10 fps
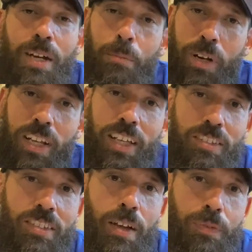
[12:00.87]
But
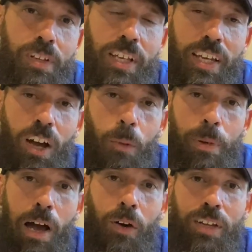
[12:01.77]
it's definitely going to help
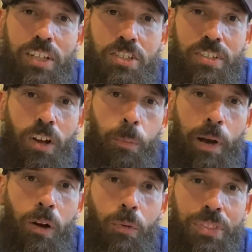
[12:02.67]
out and just help
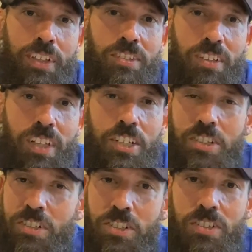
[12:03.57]
out with the
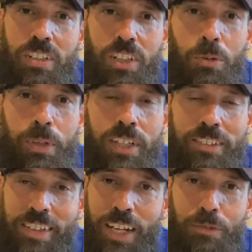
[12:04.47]
insulation just a little bit,
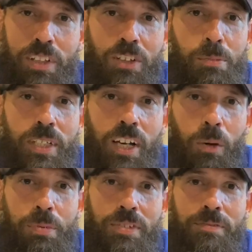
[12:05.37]
and every little bit
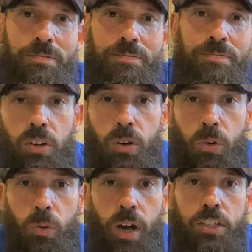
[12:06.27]
helps.
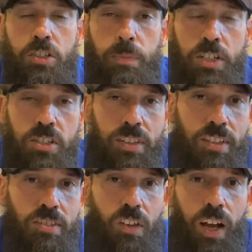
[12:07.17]
So I just mentioned
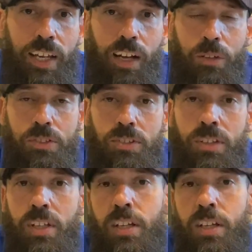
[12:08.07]
these slide outs.